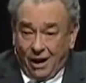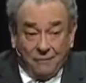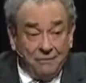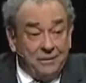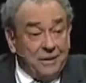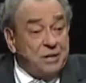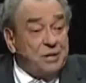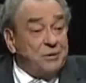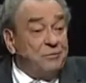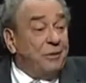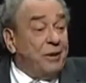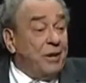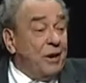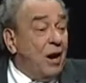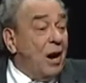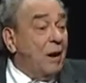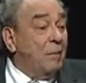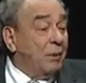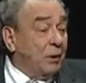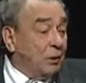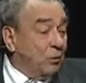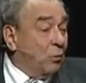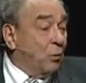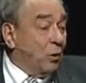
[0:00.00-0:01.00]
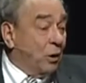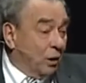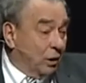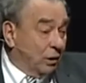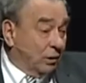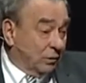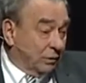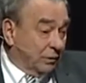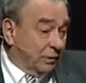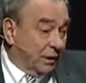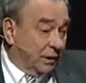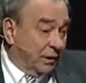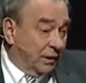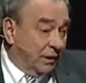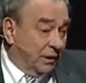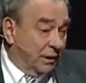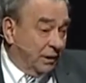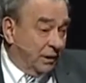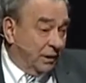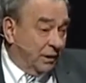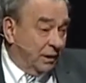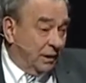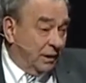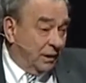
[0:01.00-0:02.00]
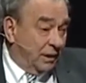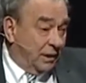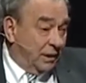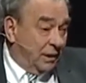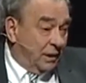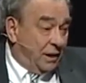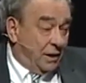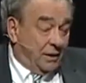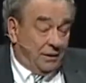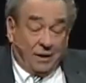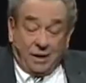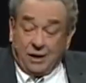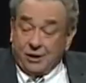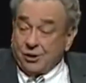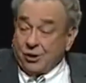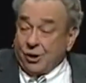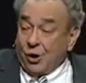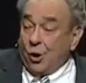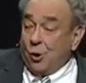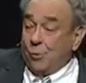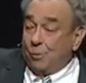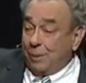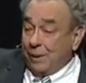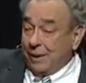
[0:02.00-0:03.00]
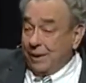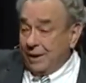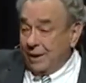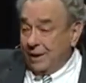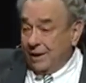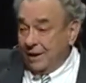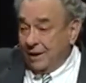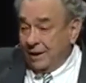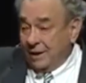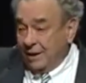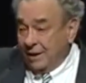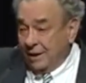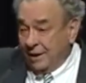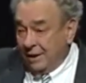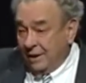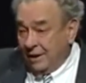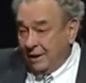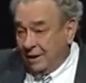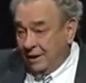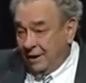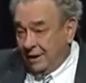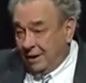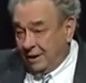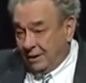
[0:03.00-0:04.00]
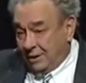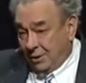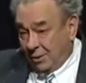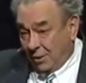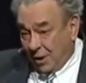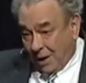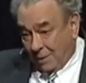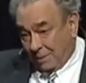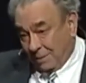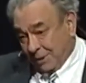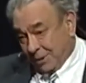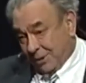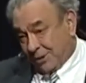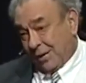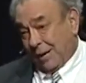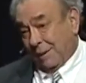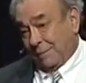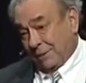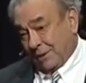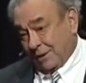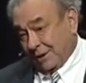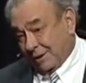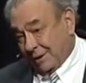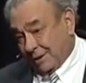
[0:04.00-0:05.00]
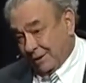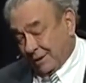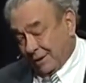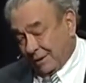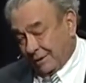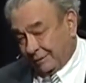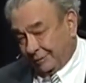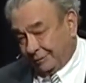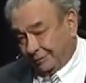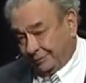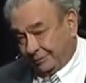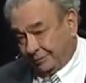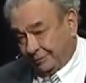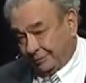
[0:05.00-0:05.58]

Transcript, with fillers: of this phenomenal world that is open to our perceptions.